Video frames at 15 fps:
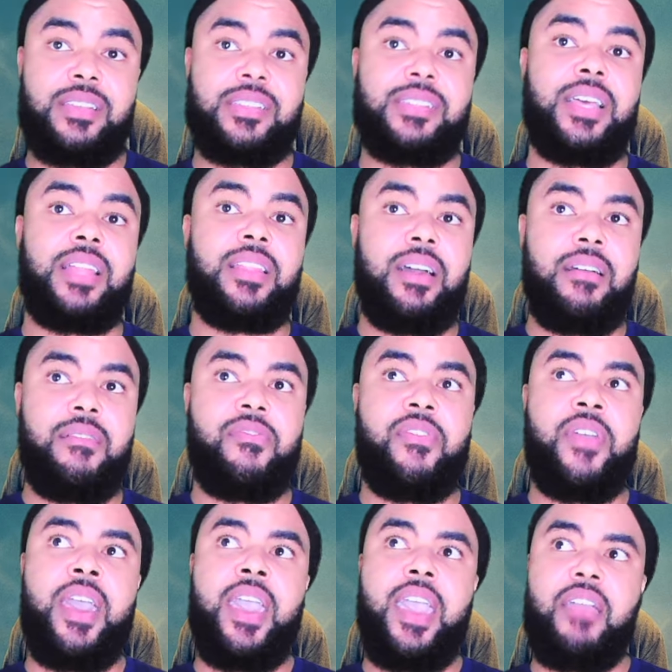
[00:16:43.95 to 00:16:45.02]
because I love
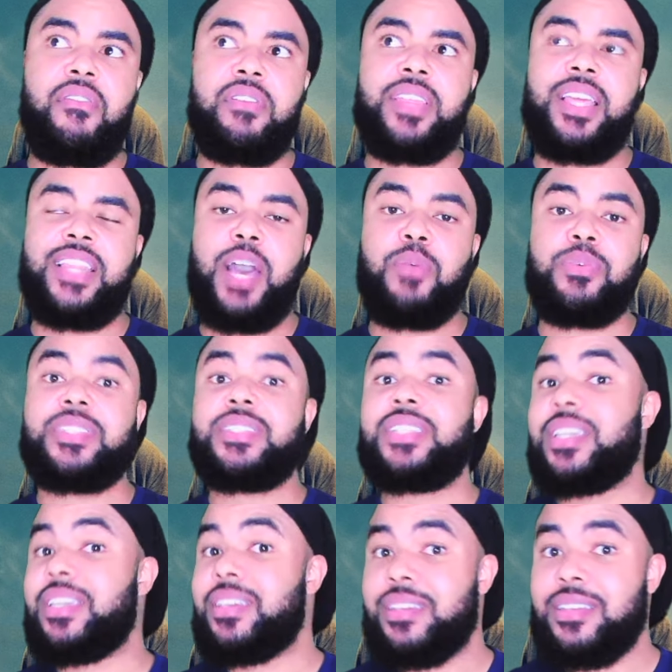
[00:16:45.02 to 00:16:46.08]
everything that was
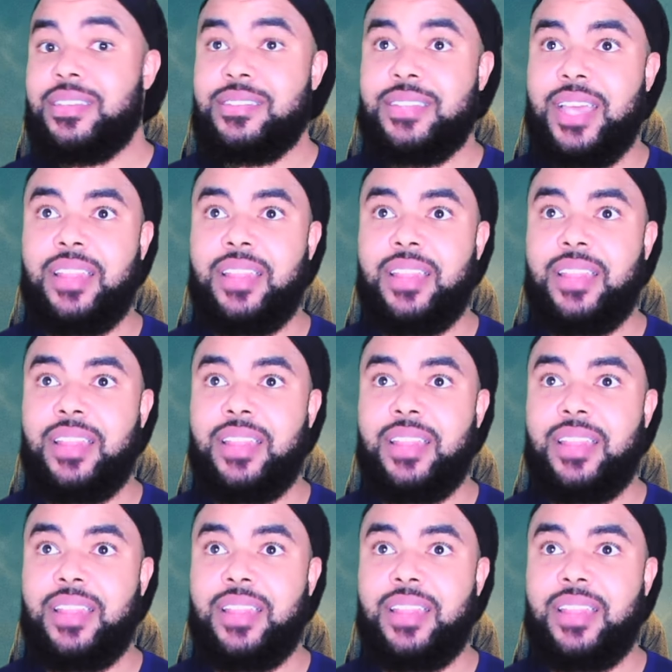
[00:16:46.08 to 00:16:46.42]
teased.